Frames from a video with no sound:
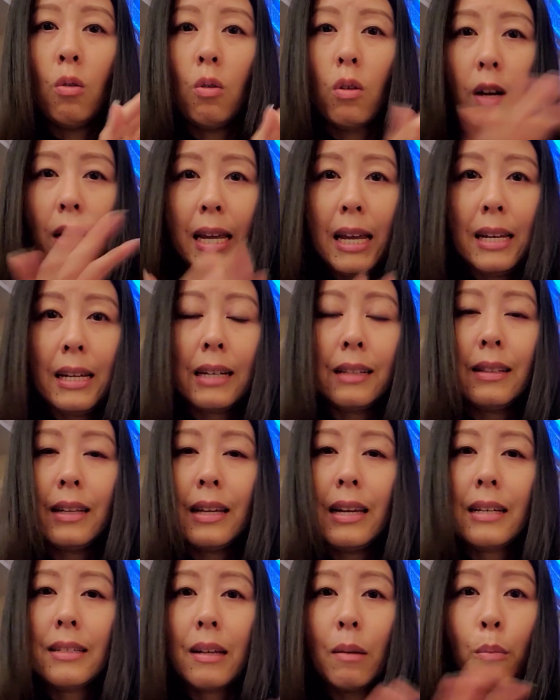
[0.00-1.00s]

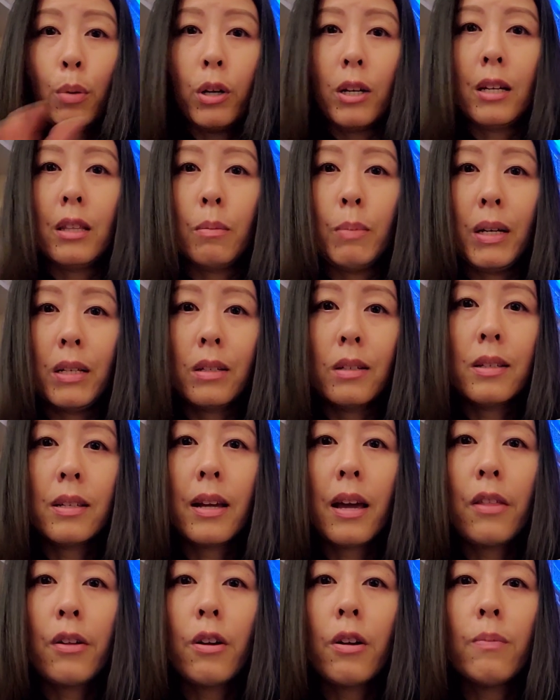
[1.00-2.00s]
organically as I'm putting the puzzle
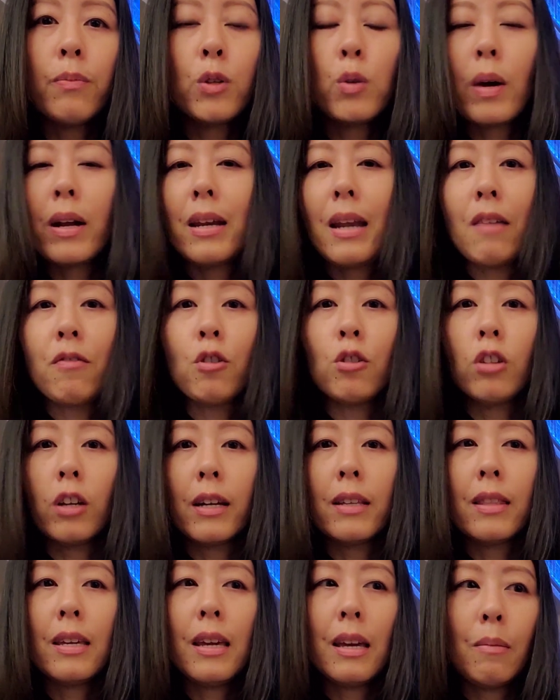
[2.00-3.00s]
together. So I never look
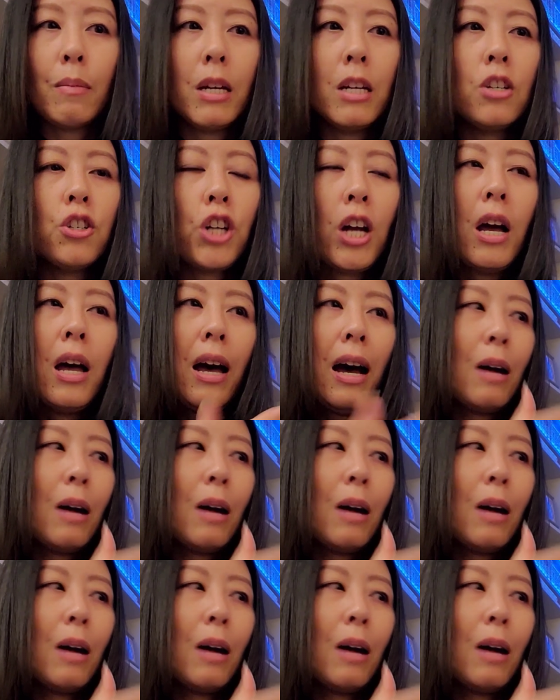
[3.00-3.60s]
at the image.